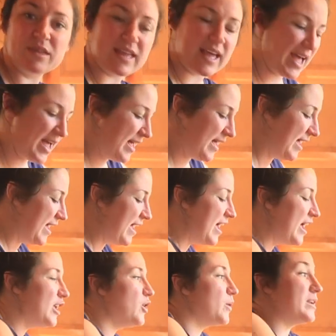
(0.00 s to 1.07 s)
with the,
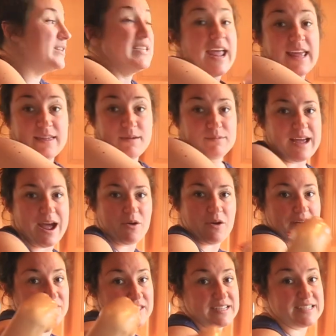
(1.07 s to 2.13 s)
you can take them down
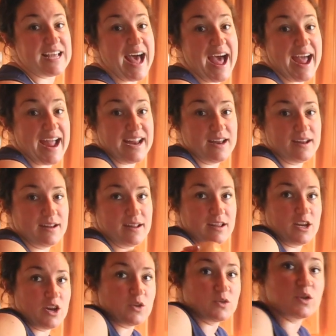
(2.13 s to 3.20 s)
off the side,
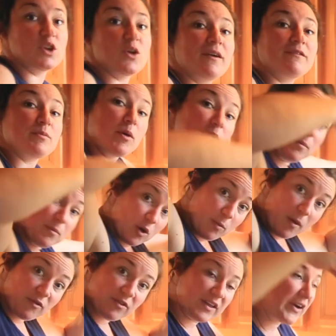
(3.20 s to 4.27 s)
you know, so you don't have to pull the
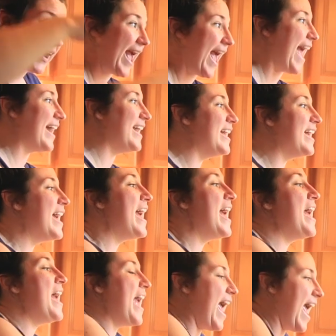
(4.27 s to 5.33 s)
poop over their head.
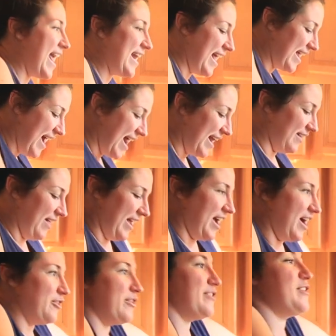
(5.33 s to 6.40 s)
And I got it like
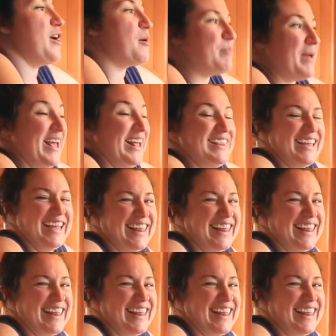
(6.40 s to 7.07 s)
under his armpit.